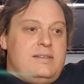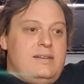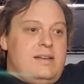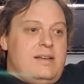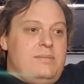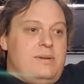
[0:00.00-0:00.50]
you
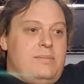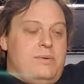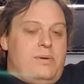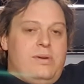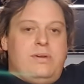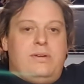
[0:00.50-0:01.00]
know, I'm
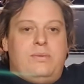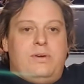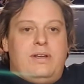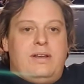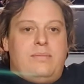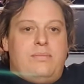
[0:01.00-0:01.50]
quite good at
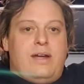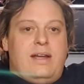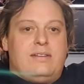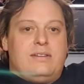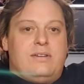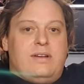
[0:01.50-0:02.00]
working on
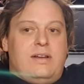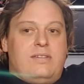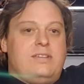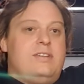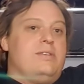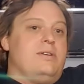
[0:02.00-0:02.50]
brakes on cars
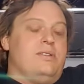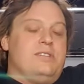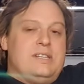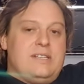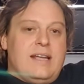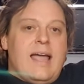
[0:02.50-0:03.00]
and doing
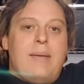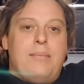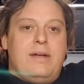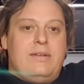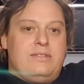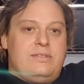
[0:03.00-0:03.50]
clutches and cam
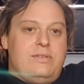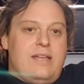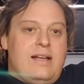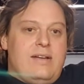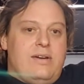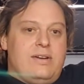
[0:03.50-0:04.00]
belts and all
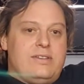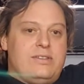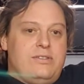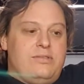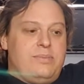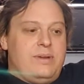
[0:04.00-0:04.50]
that kind of
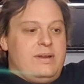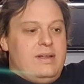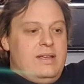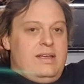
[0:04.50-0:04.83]
stuff, but